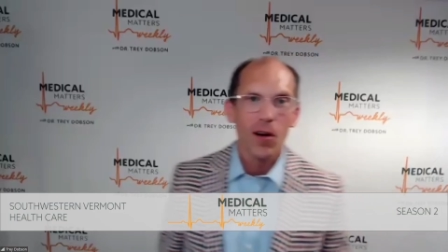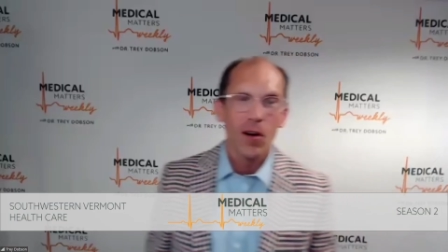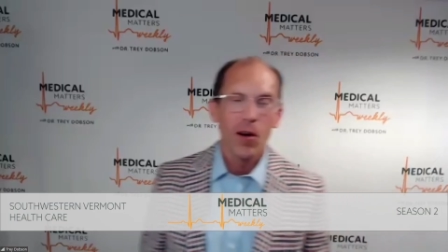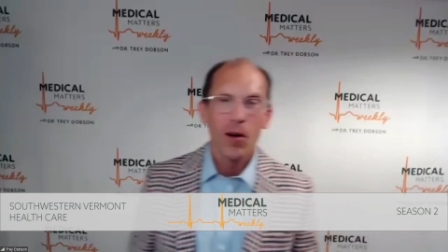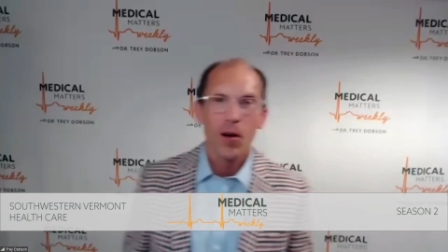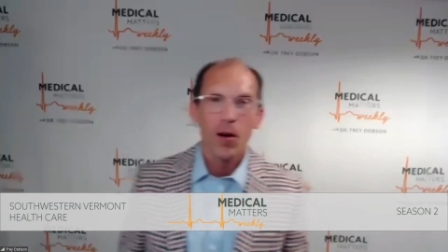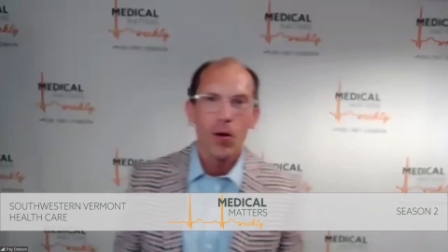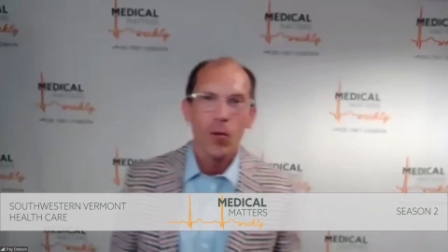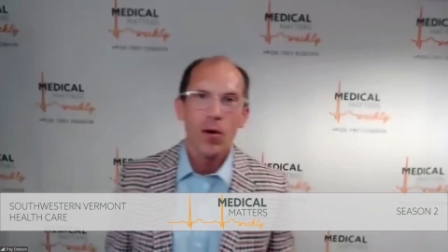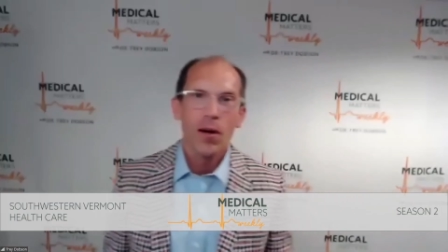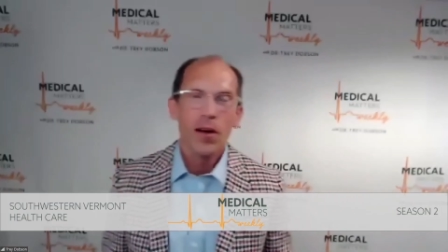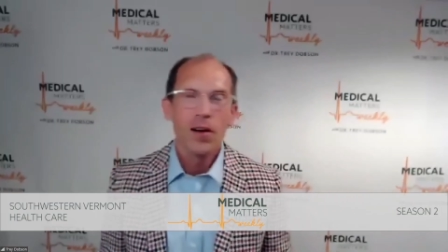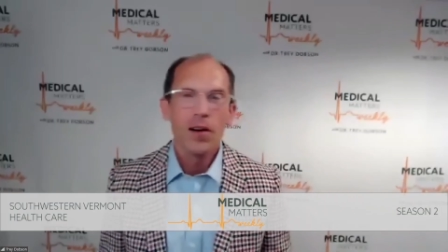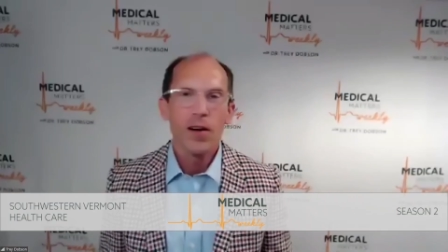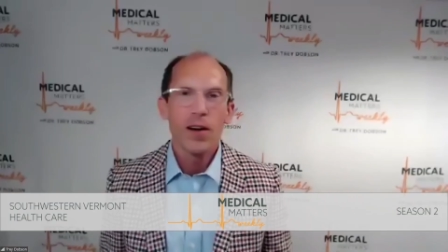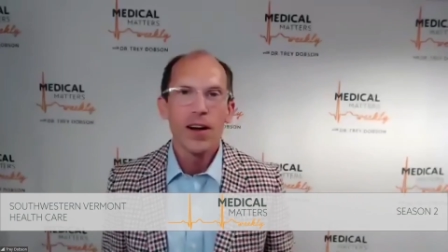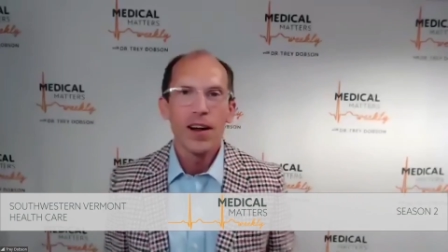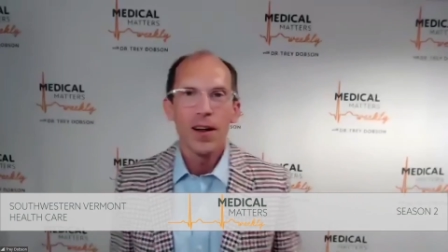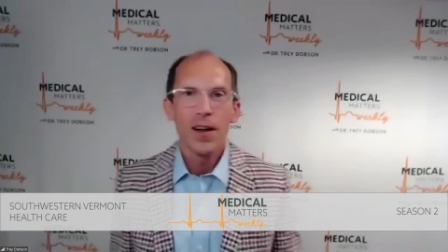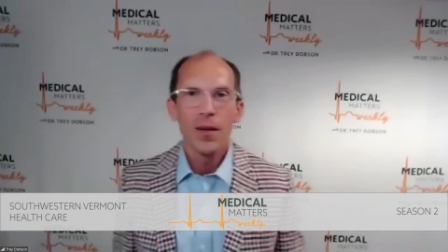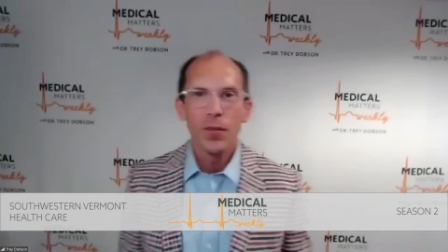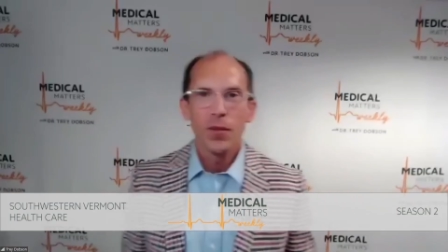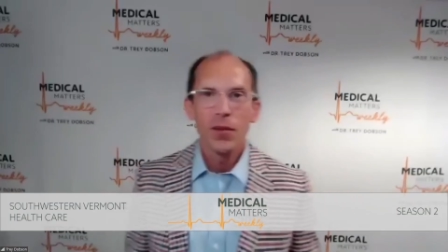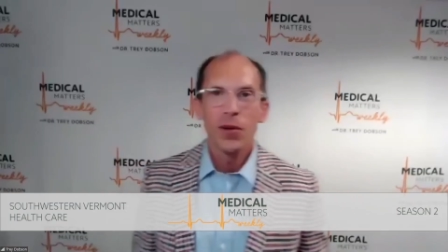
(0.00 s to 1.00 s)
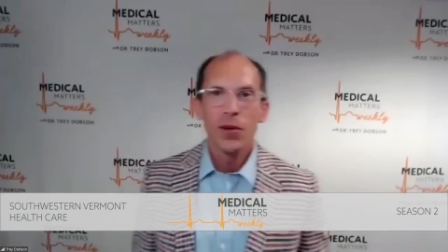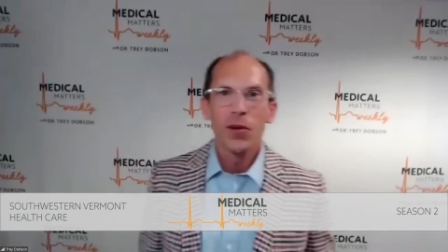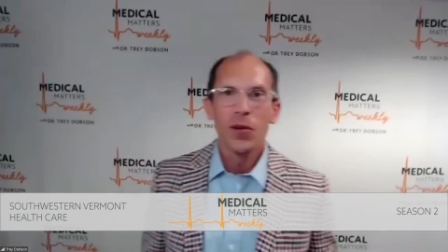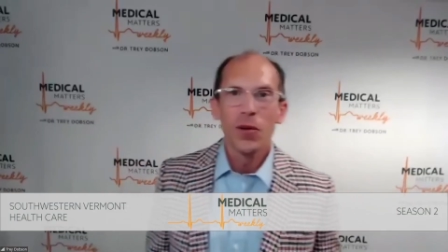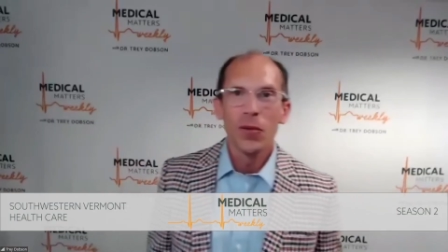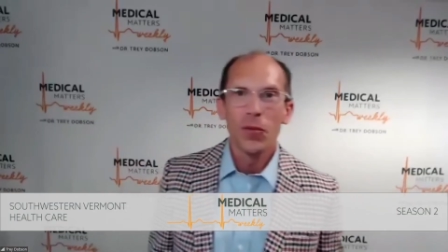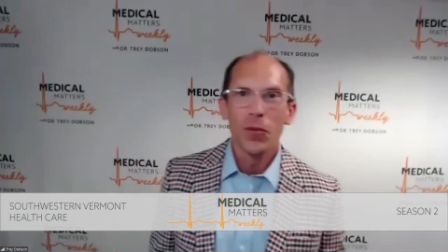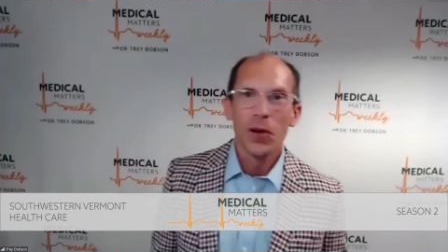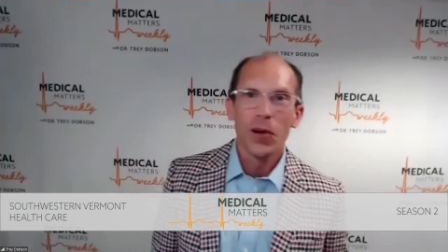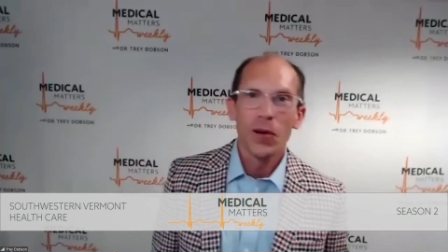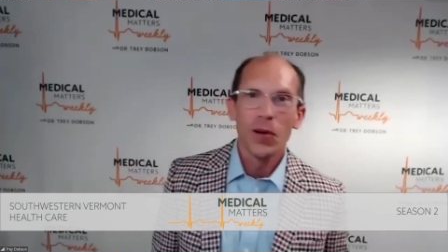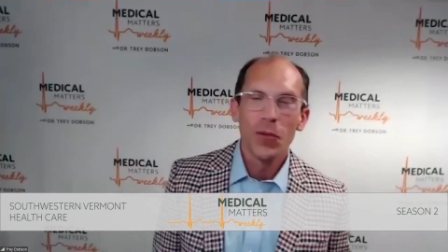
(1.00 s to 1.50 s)
are, are, a runner, I am
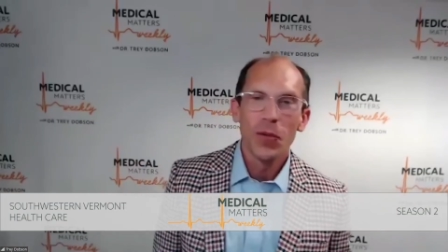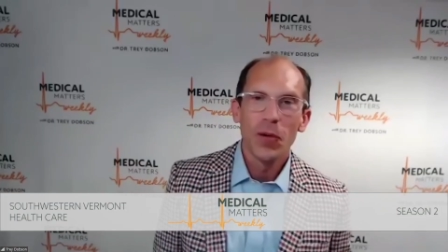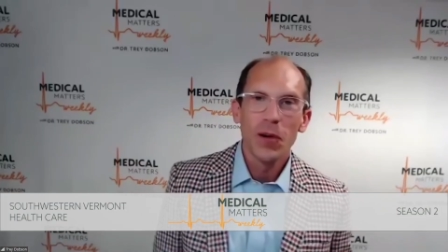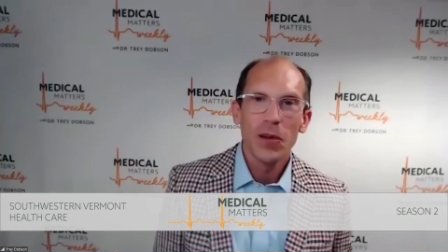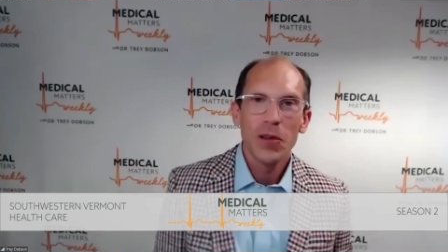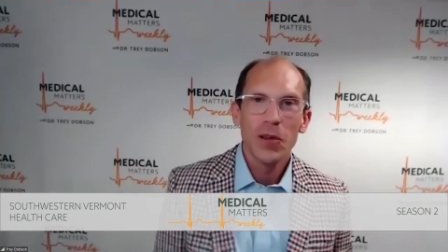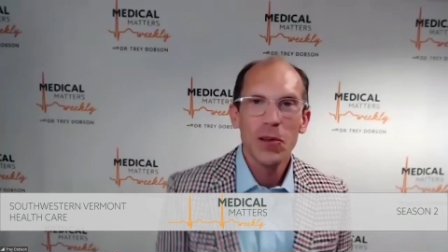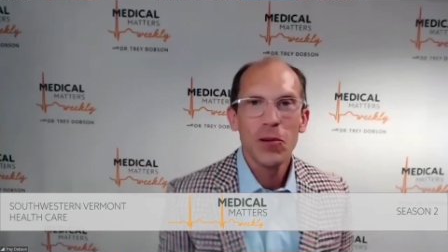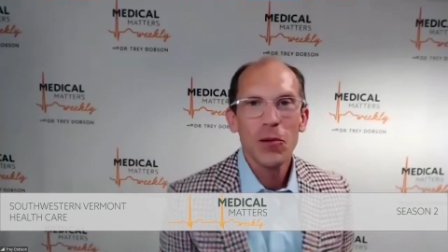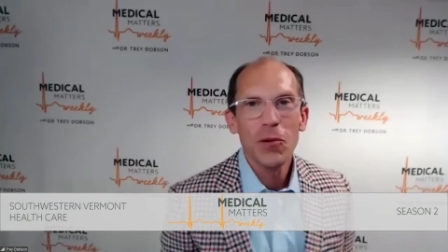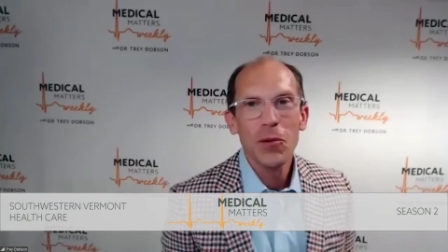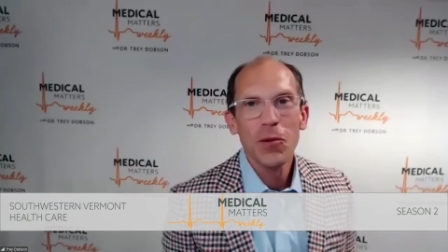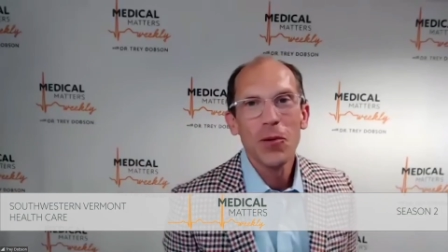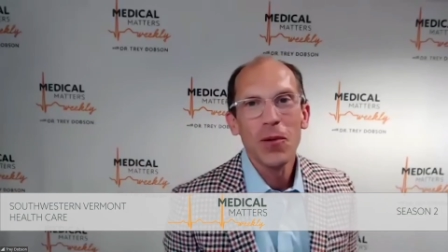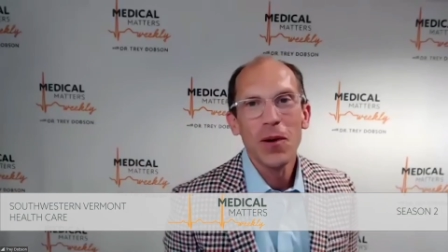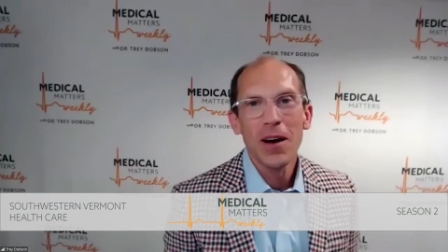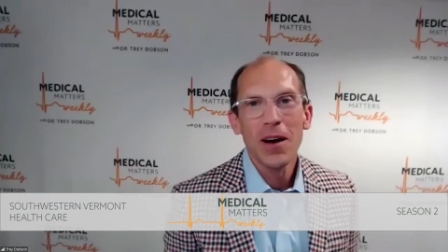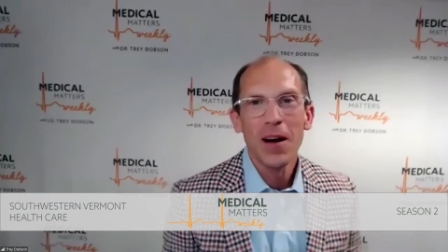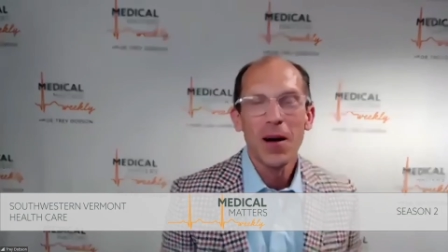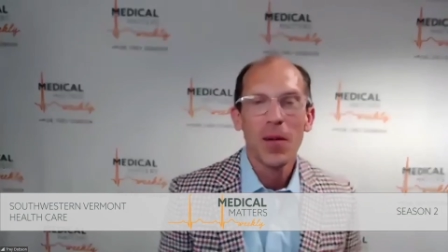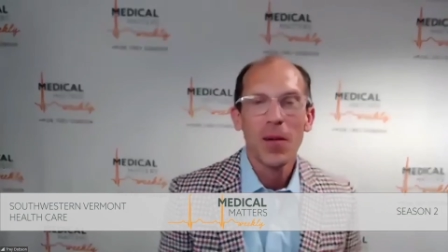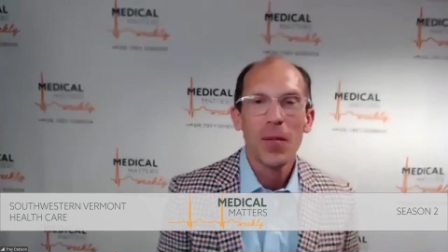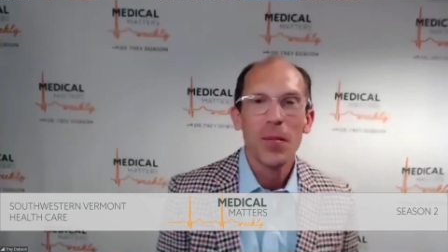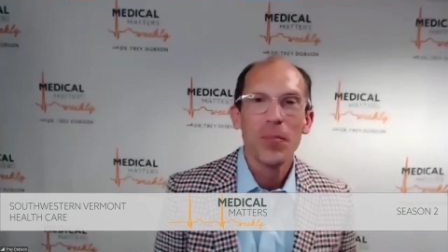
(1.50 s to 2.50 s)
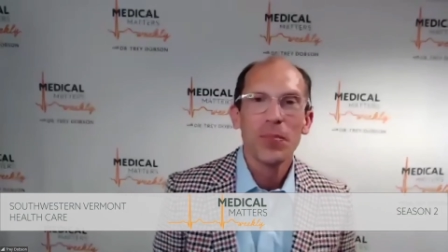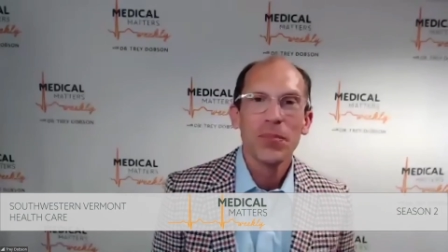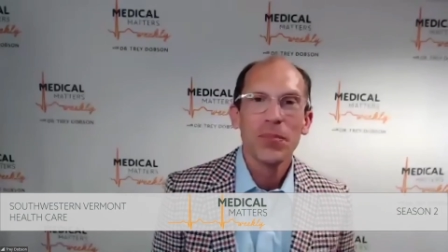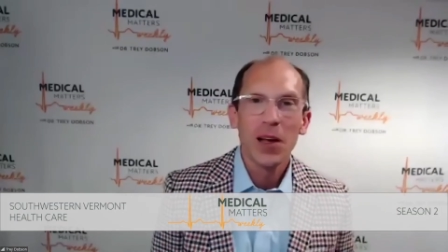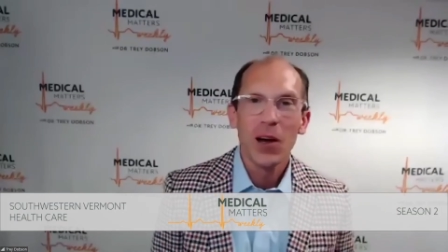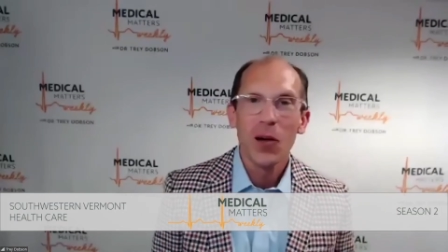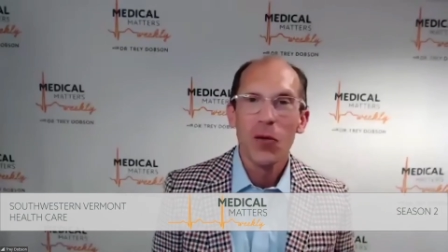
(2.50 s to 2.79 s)
told. Were, were you um,